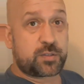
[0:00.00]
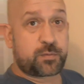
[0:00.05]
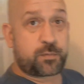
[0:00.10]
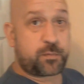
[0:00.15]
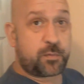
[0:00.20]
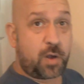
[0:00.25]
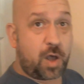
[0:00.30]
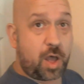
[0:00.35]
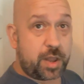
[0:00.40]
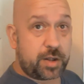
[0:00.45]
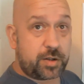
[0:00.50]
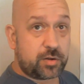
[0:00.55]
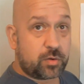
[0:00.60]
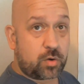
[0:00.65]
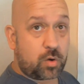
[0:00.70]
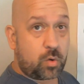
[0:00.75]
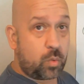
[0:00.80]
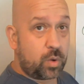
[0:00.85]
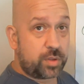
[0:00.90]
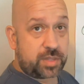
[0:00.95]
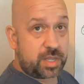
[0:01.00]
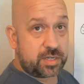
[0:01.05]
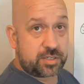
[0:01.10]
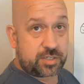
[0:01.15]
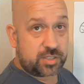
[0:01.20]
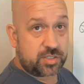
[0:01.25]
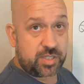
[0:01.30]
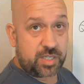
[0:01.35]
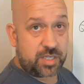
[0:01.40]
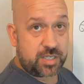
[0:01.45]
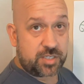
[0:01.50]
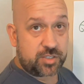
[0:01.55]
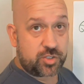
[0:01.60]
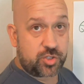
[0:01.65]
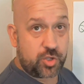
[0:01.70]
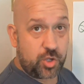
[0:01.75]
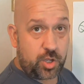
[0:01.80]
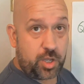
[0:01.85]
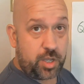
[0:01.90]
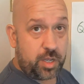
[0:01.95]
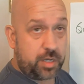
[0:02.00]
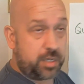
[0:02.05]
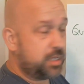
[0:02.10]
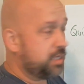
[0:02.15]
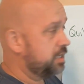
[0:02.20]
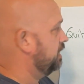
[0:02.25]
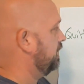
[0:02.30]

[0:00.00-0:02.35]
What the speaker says: fun, or what they just think is good.